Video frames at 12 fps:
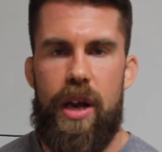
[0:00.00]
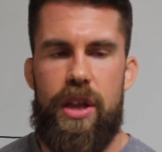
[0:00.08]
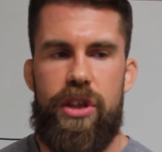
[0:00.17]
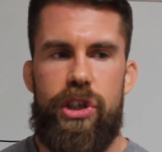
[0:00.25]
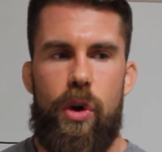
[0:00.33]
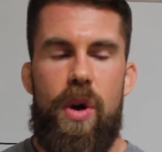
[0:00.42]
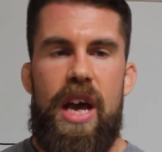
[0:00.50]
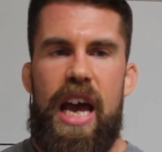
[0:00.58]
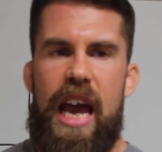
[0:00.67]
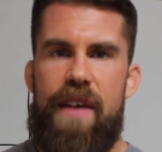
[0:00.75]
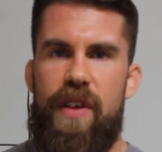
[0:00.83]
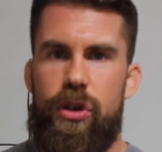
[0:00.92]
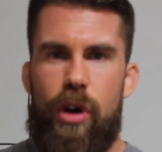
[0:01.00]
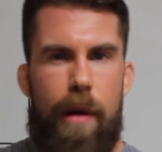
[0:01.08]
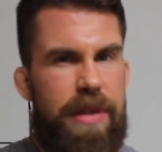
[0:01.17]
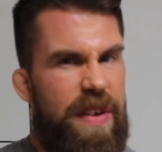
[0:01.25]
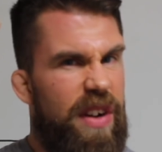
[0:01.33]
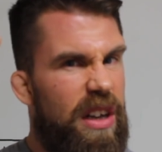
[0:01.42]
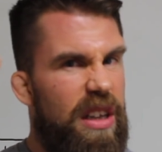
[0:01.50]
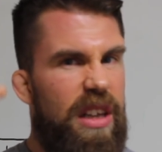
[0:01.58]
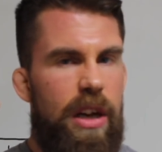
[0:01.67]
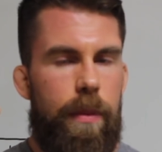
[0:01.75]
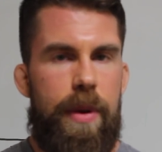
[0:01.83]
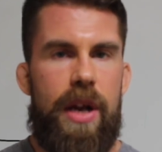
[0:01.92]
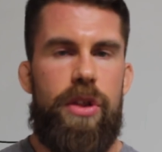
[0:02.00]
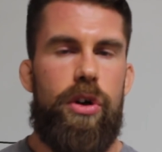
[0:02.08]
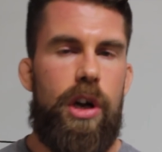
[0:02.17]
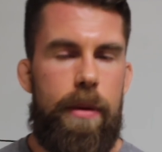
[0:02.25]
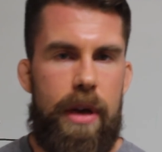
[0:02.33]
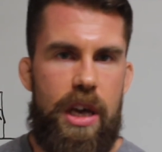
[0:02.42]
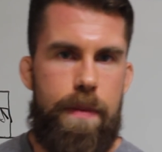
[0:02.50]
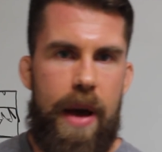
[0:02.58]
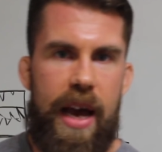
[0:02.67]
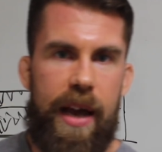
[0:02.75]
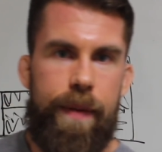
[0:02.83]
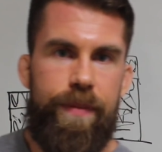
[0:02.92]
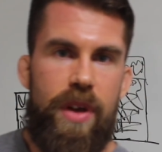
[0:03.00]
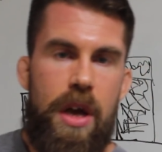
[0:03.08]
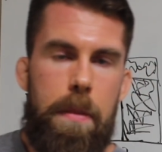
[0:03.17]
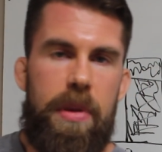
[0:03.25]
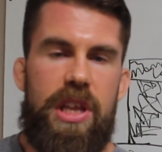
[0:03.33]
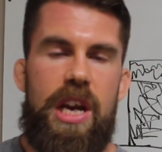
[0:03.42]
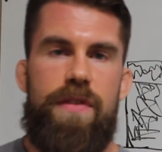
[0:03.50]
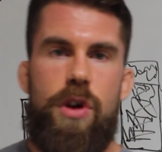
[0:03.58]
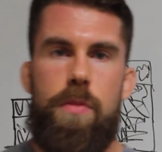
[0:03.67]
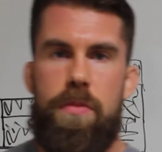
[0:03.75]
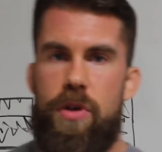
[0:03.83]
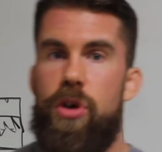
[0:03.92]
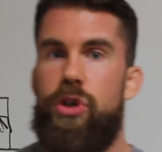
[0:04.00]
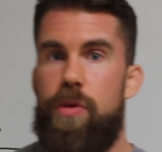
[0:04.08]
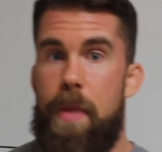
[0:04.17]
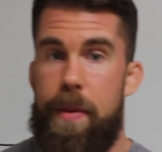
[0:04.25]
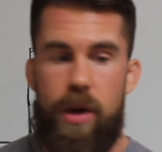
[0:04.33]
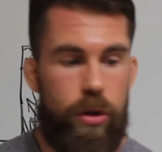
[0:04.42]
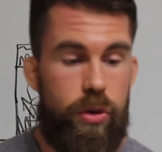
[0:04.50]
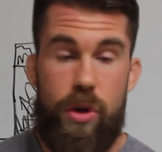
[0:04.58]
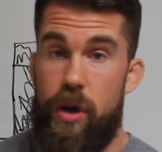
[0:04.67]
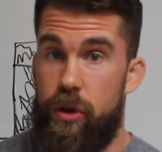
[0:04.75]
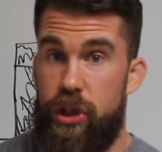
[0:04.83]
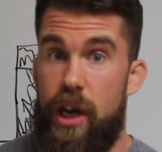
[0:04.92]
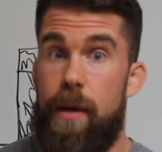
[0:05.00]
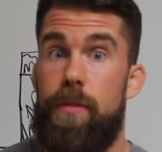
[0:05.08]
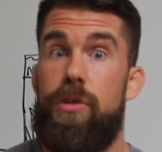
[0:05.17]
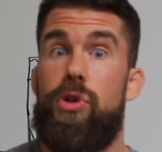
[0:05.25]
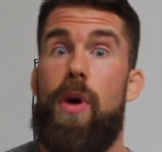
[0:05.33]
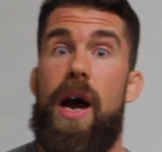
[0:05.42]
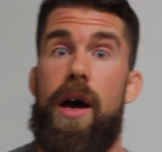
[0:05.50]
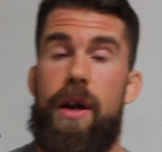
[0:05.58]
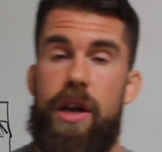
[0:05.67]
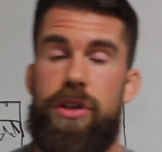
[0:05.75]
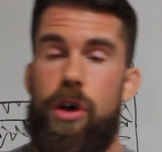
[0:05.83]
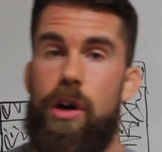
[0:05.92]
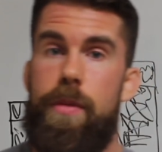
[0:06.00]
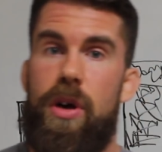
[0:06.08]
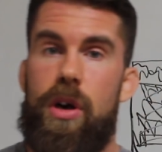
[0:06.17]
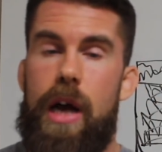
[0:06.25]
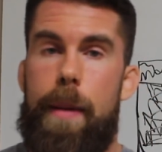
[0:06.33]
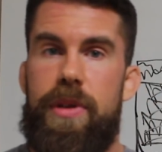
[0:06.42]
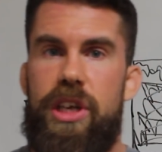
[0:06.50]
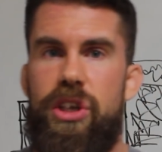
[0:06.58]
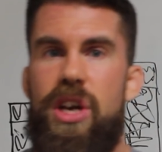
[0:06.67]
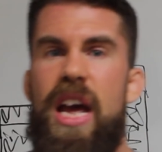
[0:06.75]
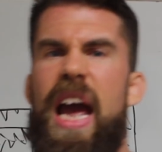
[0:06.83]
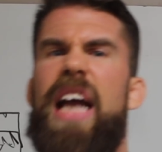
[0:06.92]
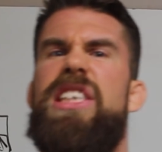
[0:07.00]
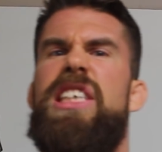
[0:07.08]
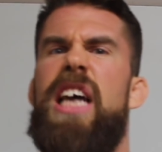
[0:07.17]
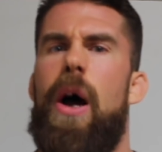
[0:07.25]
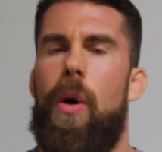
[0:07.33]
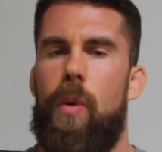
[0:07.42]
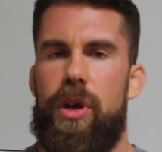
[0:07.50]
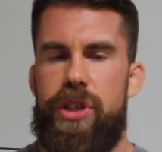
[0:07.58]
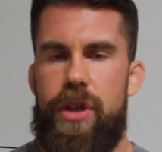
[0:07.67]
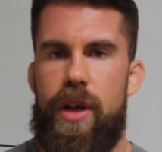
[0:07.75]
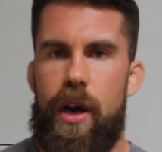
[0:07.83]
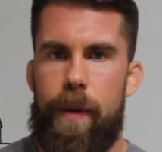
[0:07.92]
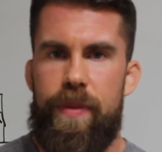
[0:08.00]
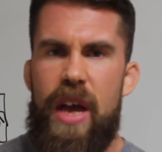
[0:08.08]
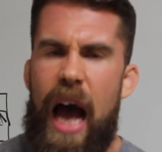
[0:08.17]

And so if it drops even a little bit, they're gonna make you pay. But then if you should maybe go to another gym, try out a tournament or a competition and see how it works in there.